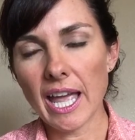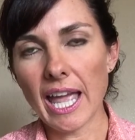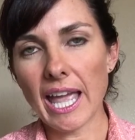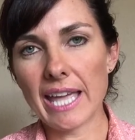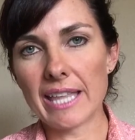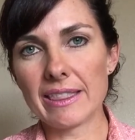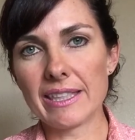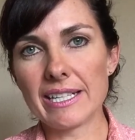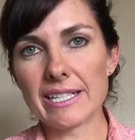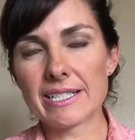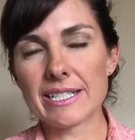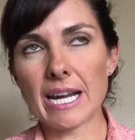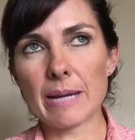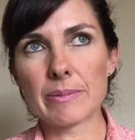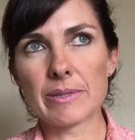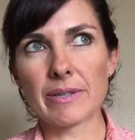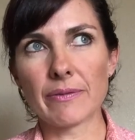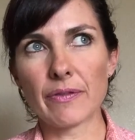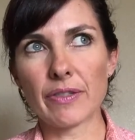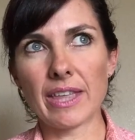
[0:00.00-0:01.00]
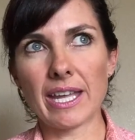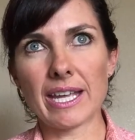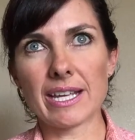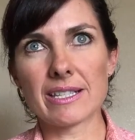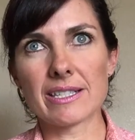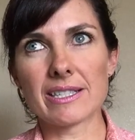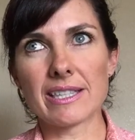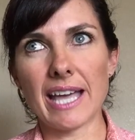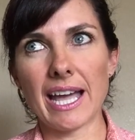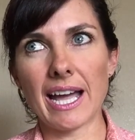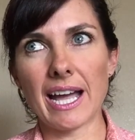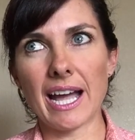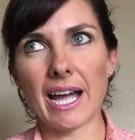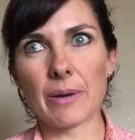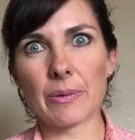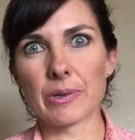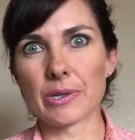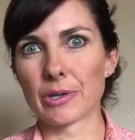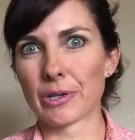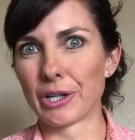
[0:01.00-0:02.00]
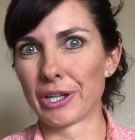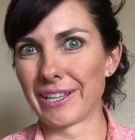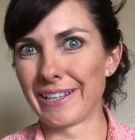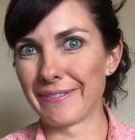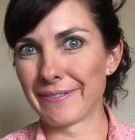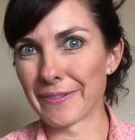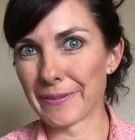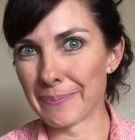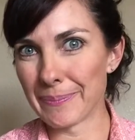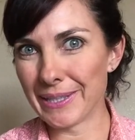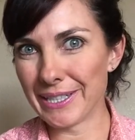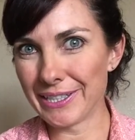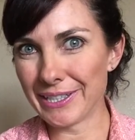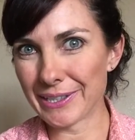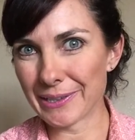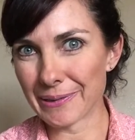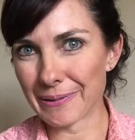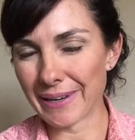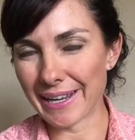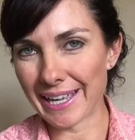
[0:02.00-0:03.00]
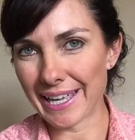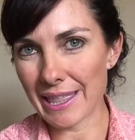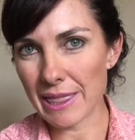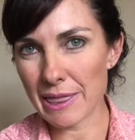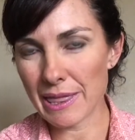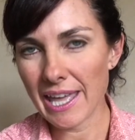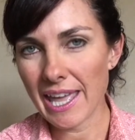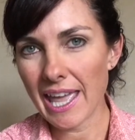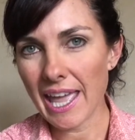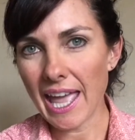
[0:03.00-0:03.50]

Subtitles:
and these types of things that I was really familiar with.